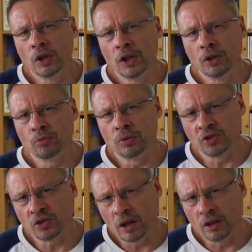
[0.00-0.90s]
the
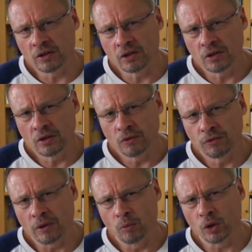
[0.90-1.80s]
results
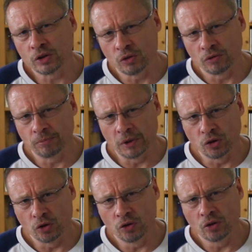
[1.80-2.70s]
from what you've
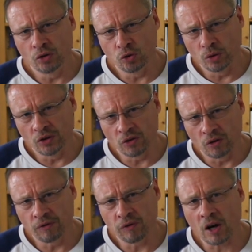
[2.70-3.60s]
been doing
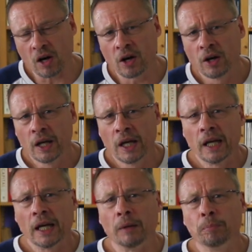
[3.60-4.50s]
so far
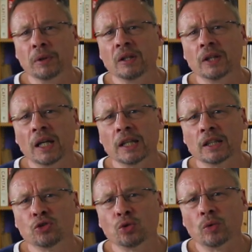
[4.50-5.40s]
and build that
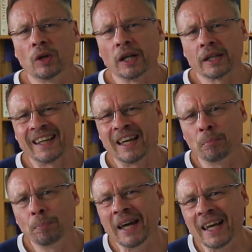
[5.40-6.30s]
into a
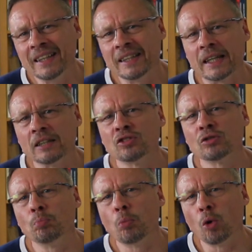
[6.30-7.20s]
campaign
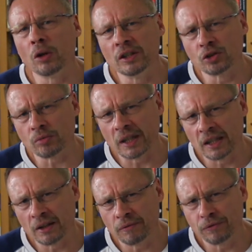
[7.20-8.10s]
against more
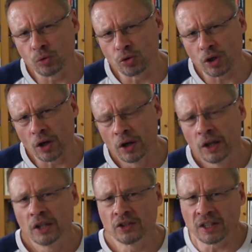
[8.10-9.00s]
littering in the future.
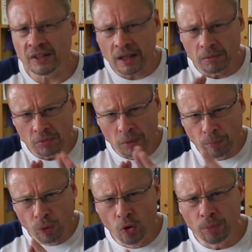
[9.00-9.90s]
See, there,
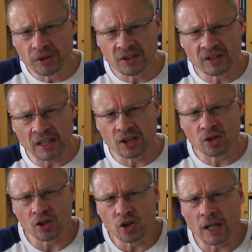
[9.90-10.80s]
the purpose is
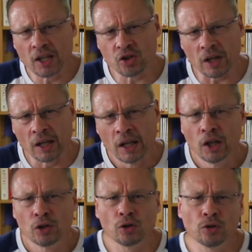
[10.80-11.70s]
actually changing.
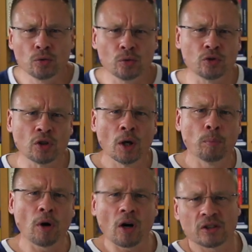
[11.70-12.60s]
You use
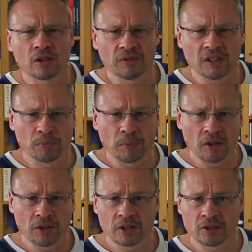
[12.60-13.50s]
positive
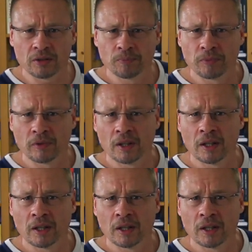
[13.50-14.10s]
experience,